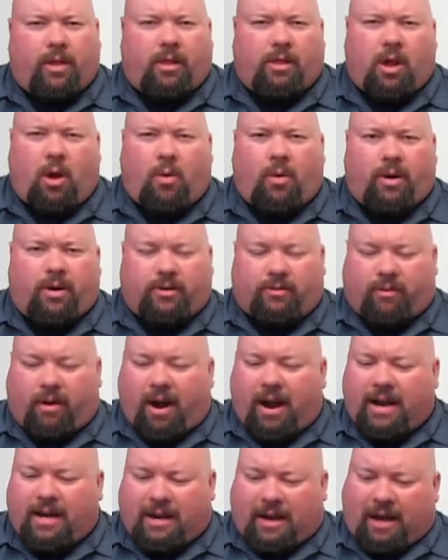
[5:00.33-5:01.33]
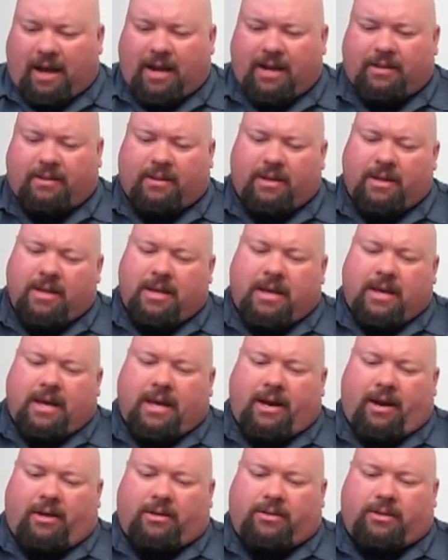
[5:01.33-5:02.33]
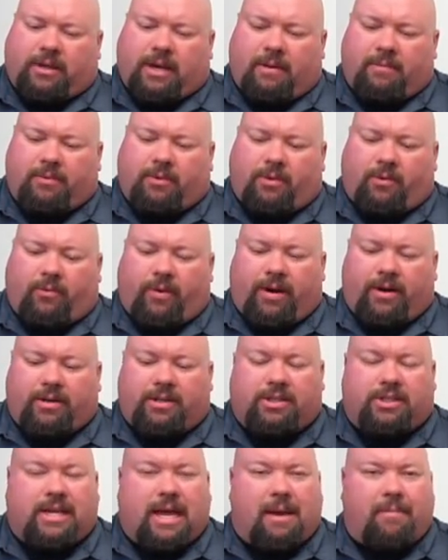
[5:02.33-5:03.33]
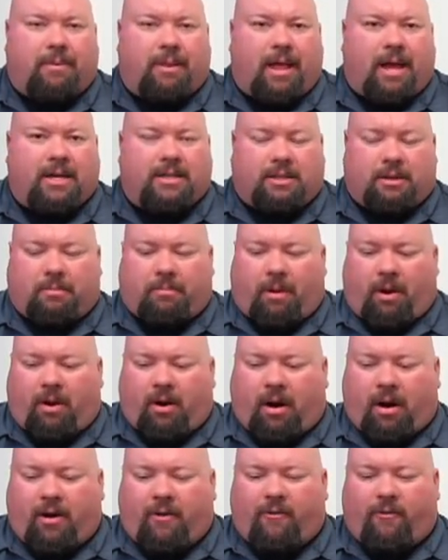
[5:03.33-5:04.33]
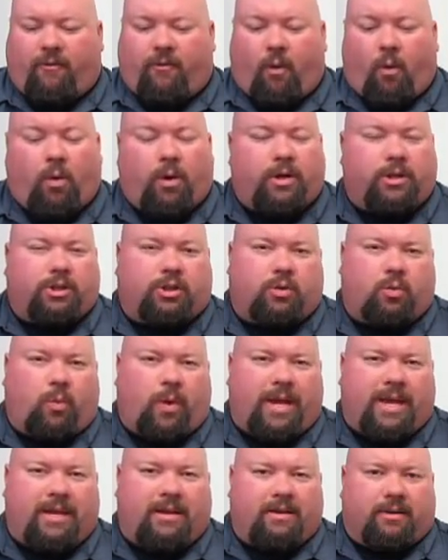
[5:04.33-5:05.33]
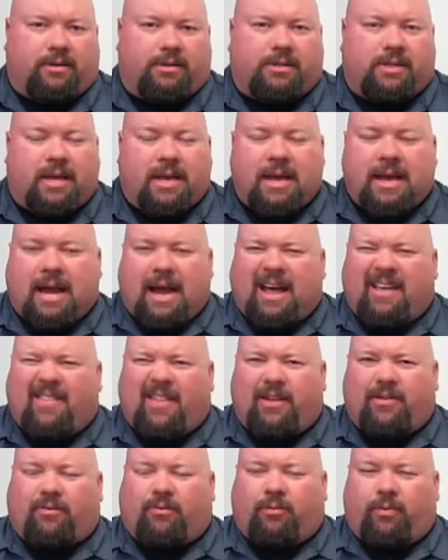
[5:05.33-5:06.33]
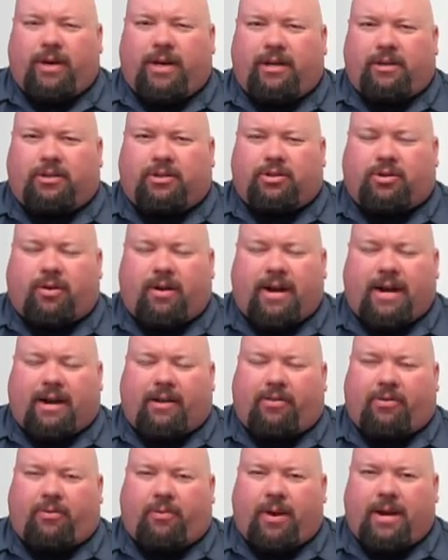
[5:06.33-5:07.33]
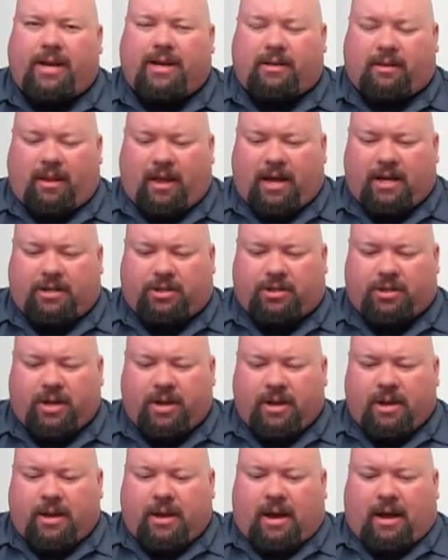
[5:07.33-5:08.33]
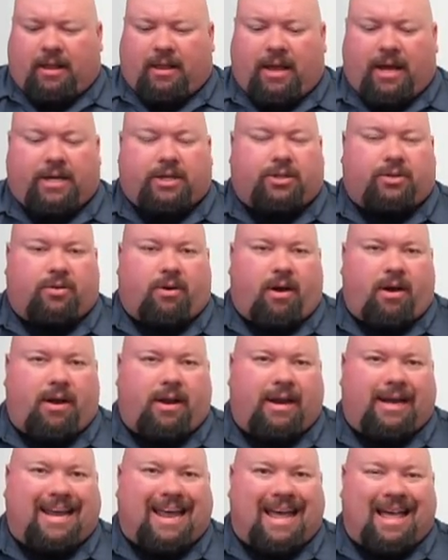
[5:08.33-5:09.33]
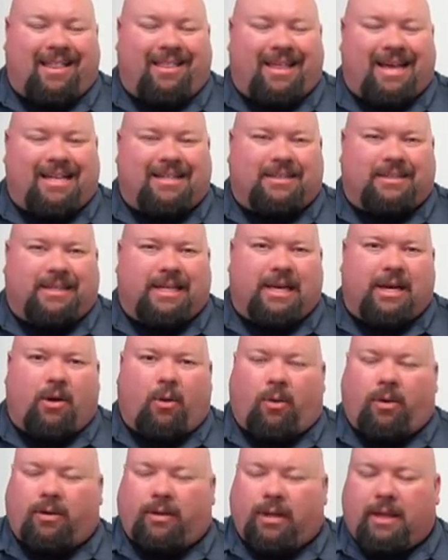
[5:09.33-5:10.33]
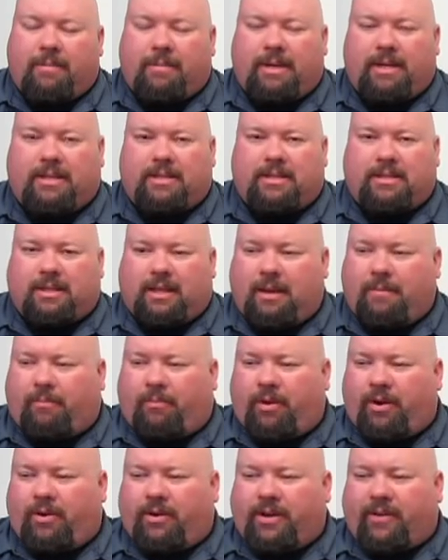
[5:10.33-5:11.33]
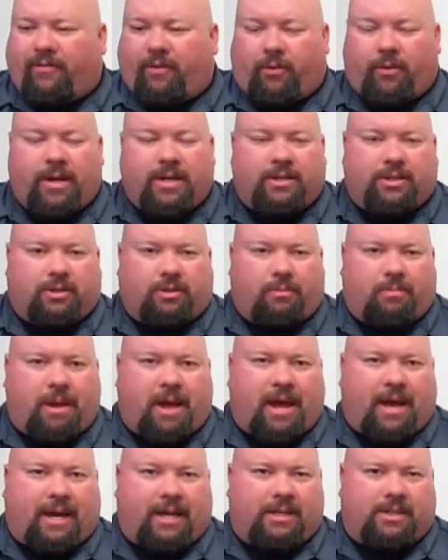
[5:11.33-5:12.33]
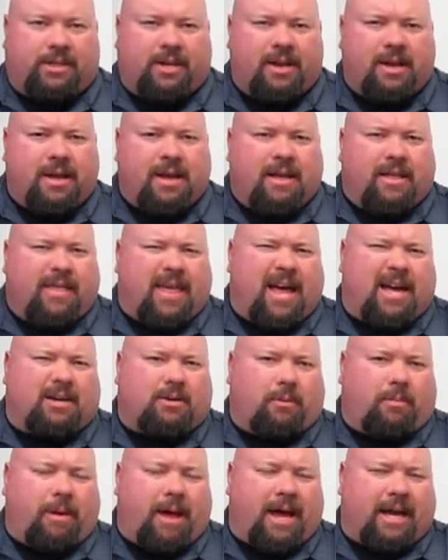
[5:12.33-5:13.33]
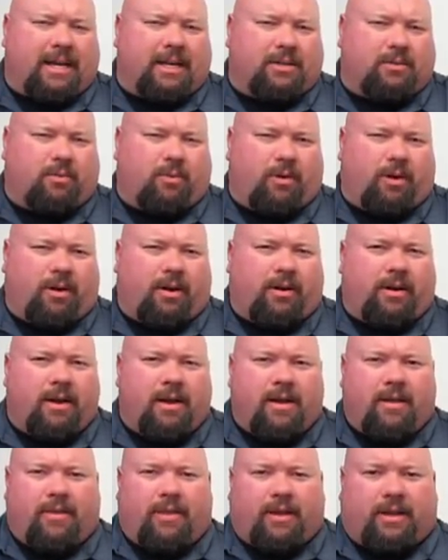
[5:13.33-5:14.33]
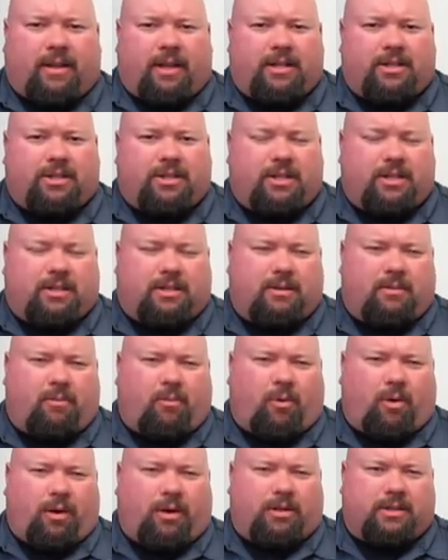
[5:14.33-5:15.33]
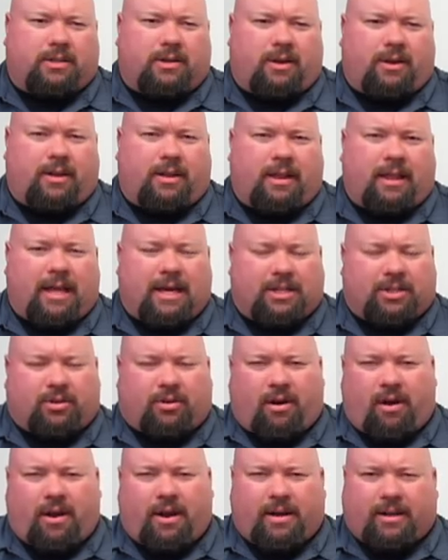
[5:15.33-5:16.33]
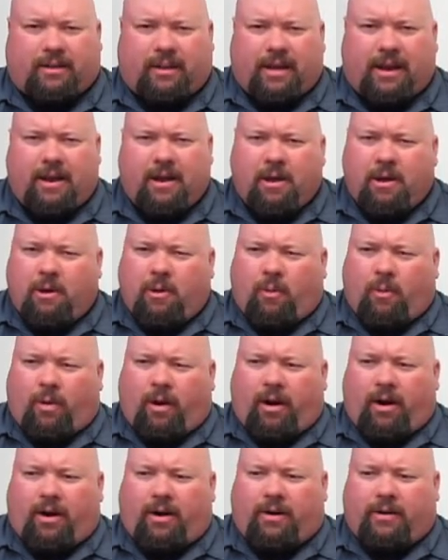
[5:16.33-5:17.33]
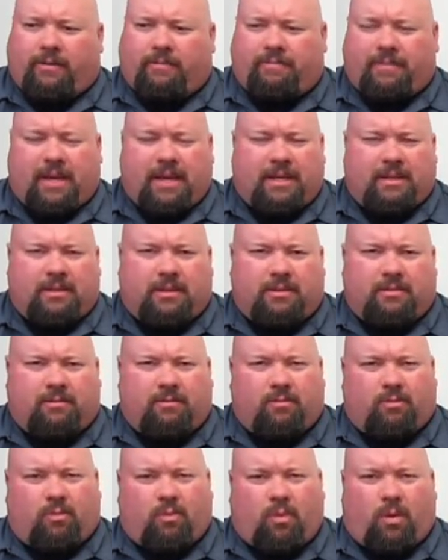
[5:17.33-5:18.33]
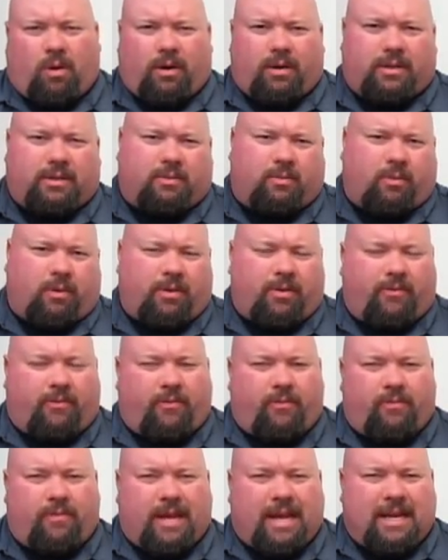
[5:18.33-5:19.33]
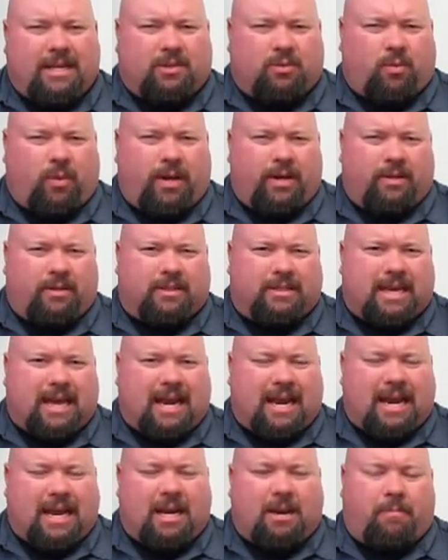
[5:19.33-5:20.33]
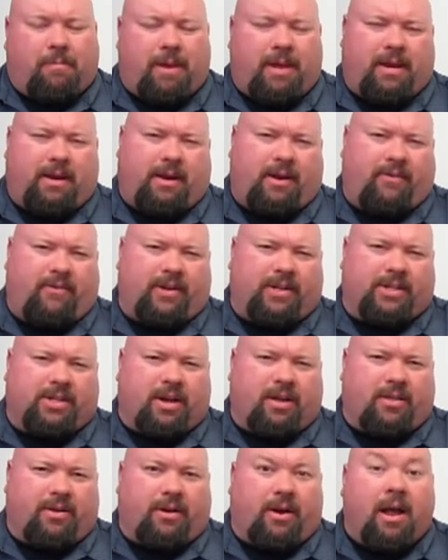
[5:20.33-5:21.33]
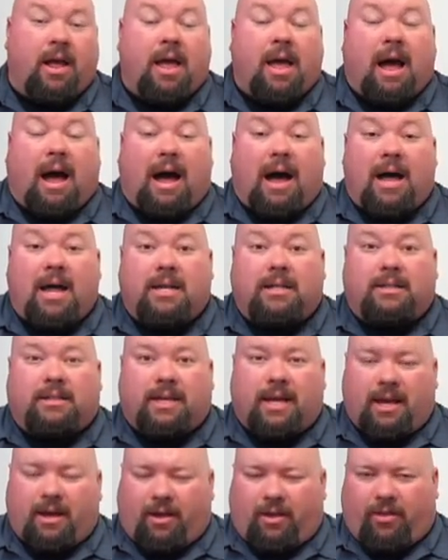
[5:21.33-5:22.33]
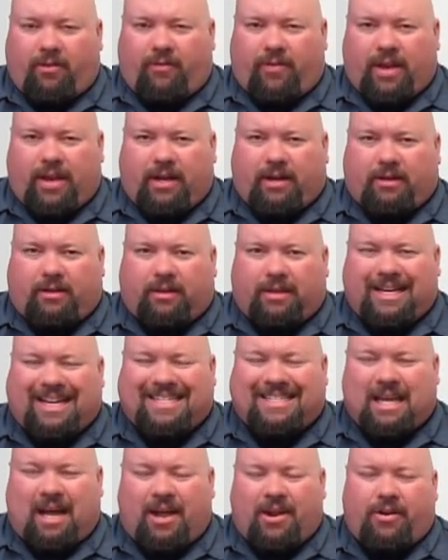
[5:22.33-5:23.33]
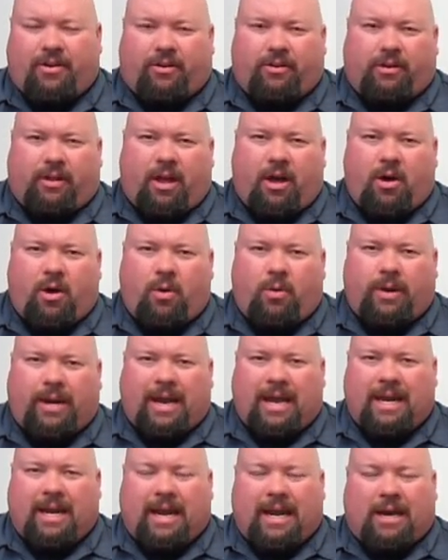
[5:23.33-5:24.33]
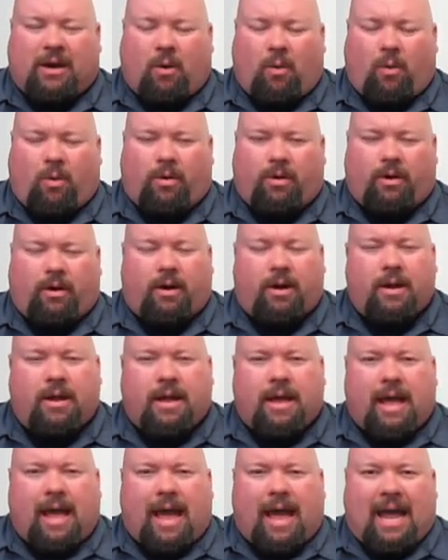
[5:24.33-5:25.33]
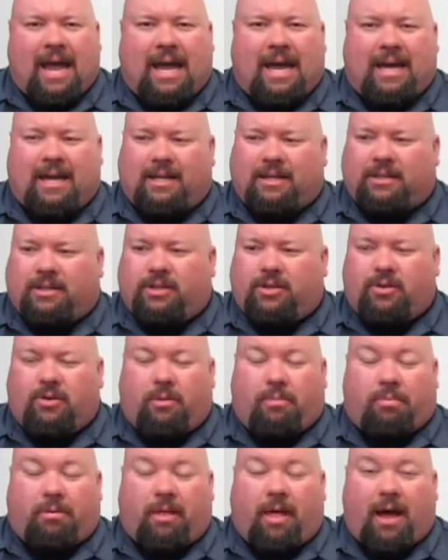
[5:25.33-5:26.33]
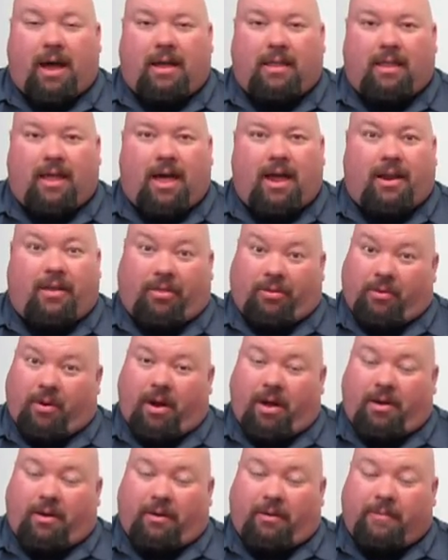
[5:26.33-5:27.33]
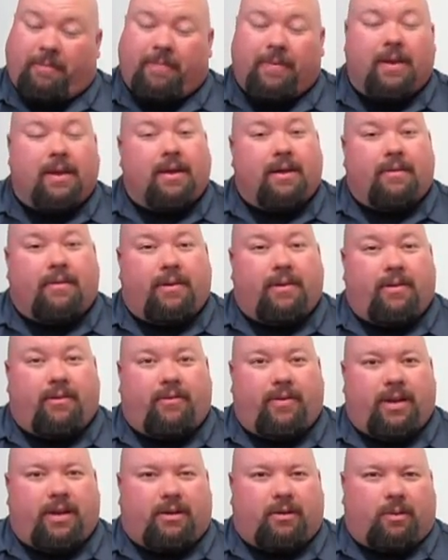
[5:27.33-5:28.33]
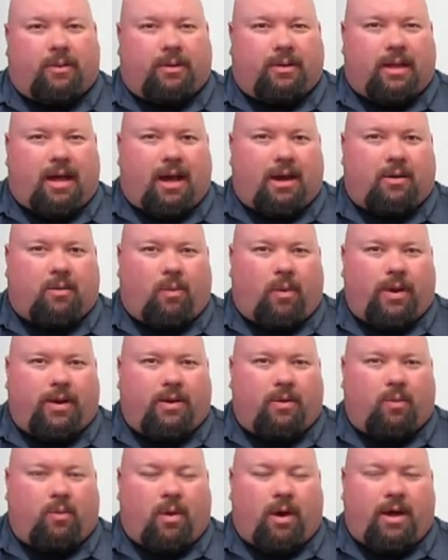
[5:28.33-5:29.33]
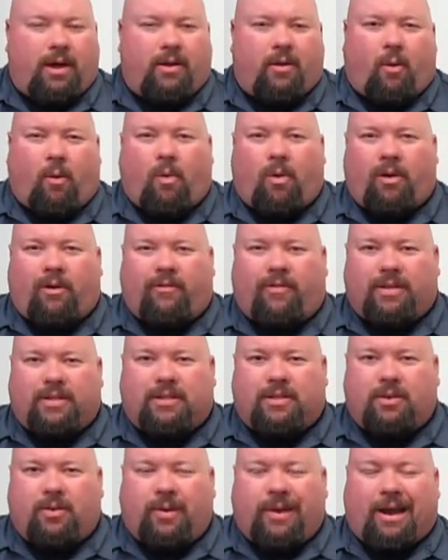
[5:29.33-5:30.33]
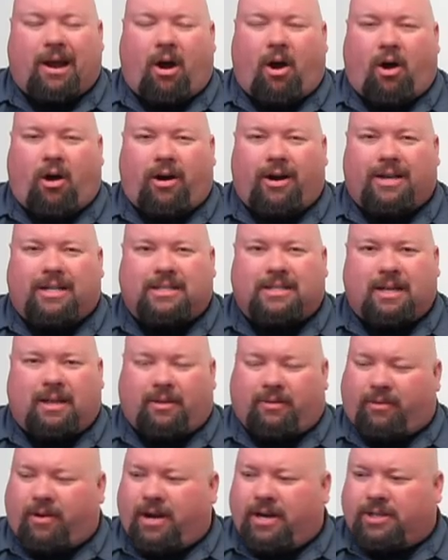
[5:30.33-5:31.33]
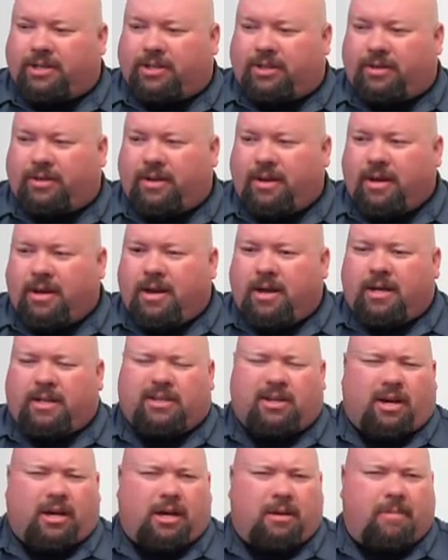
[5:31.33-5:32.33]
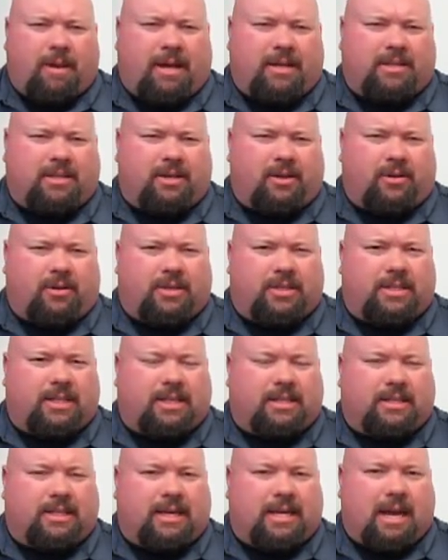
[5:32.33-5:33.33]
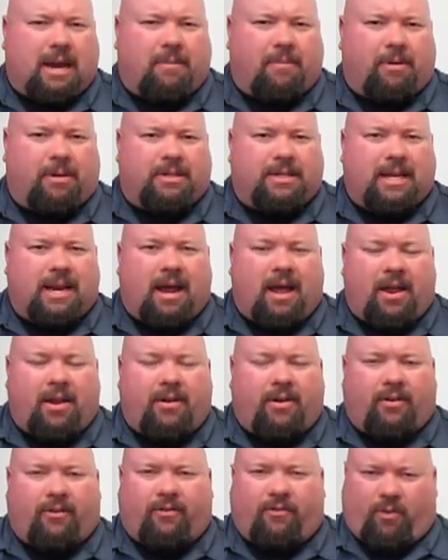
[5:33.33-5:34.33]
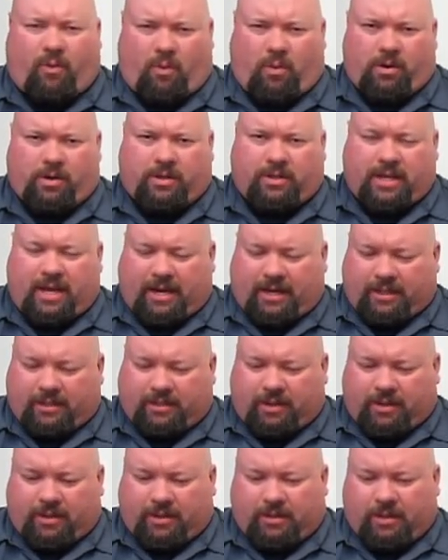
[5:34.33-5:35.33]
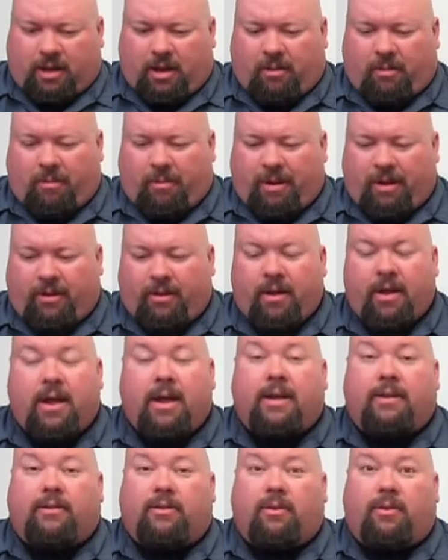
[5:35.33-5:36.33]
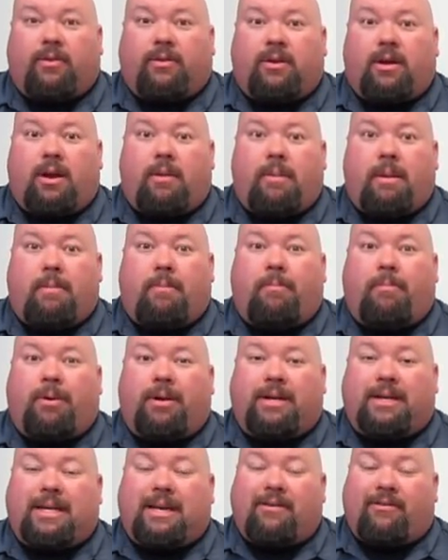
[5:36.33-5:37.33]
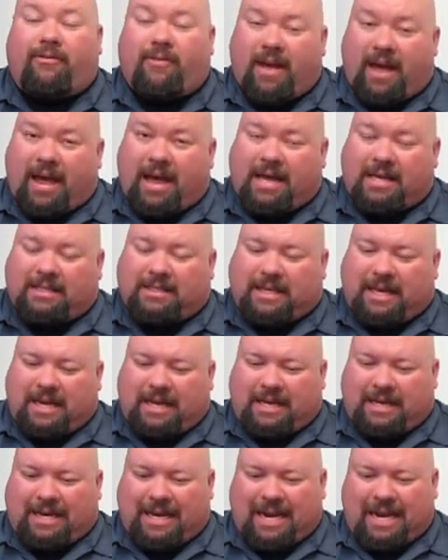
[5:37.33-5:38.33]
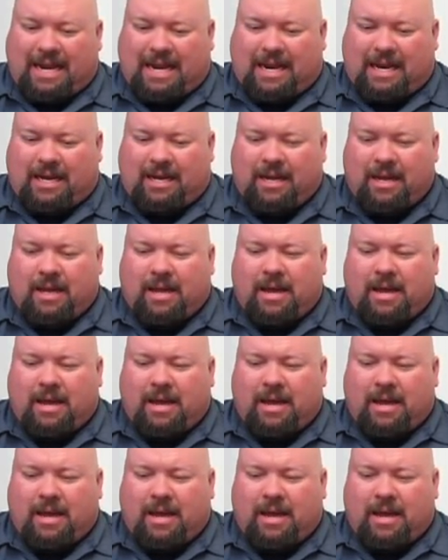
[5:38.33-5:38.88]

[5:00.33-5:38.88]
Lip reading: a lowered ride height. It also comes with a rear stabilizer bar, forged wheels, and this real trick 3-clutch electronic LSD or limited slip rear differential package. The actual package where the clutch system works on electronically, where it works where the each wheel is kind of independent of each other until the vehicle is under load in a corner and you apply a lot of throttle, then the vehicle will lock one-to-one, or if it's doing hard acceleration, talking about 0-60 numbers in under 4 seconds on this automobile. So it's going to be pretty fast indeed.